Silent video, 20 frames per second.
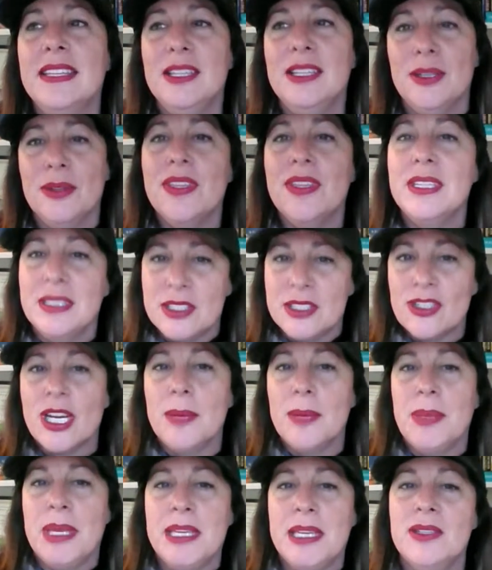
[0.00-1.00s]
they
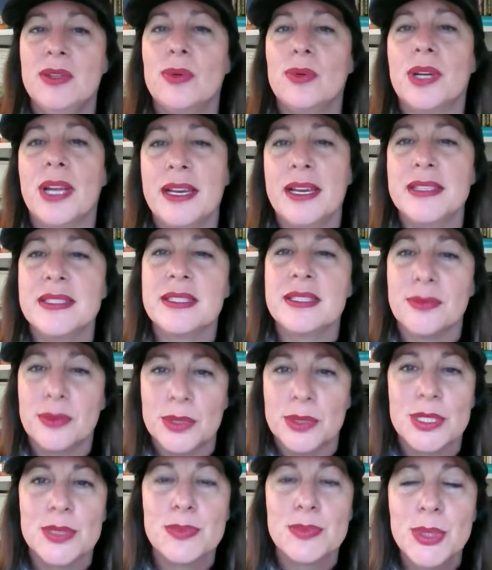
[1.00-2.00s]
describe Andor as the
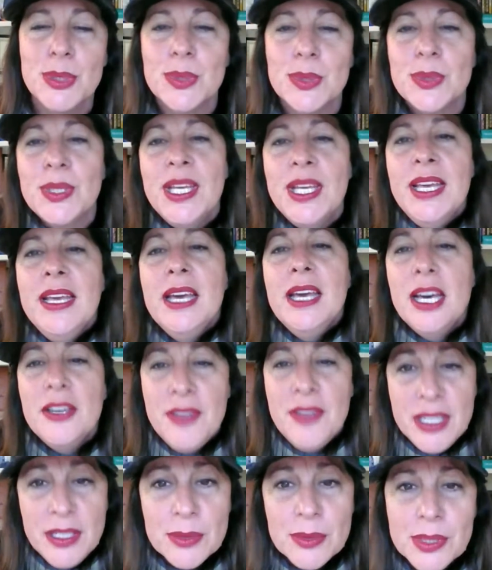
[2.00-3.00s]
forest moon of
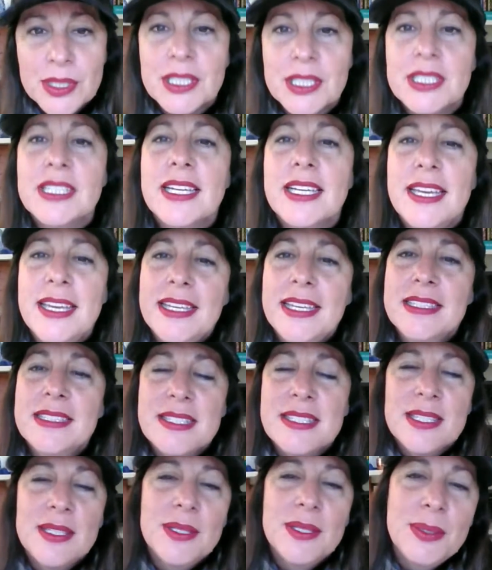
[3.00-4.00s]
Endor, and
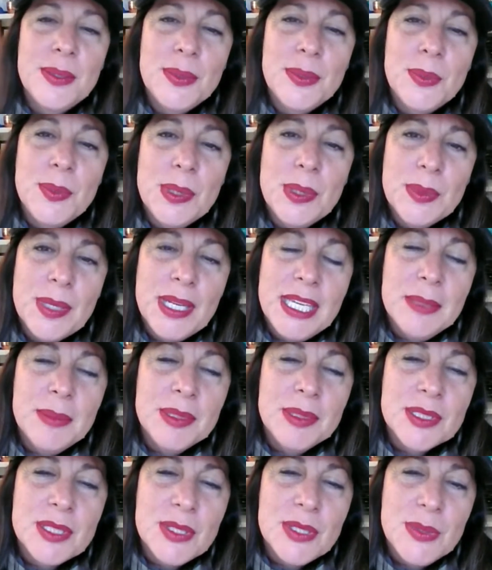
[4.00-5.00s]
so we were
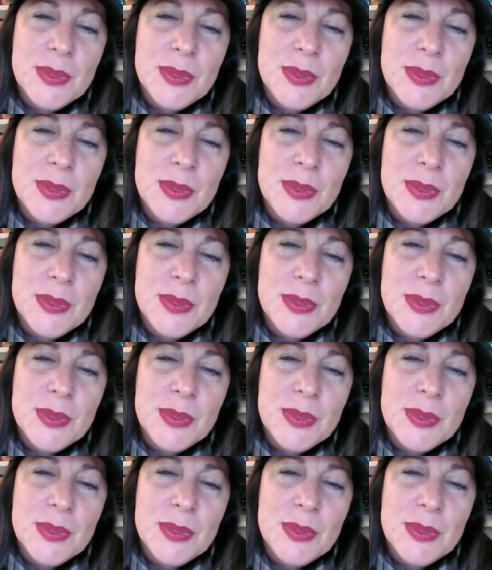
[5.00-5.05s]
able to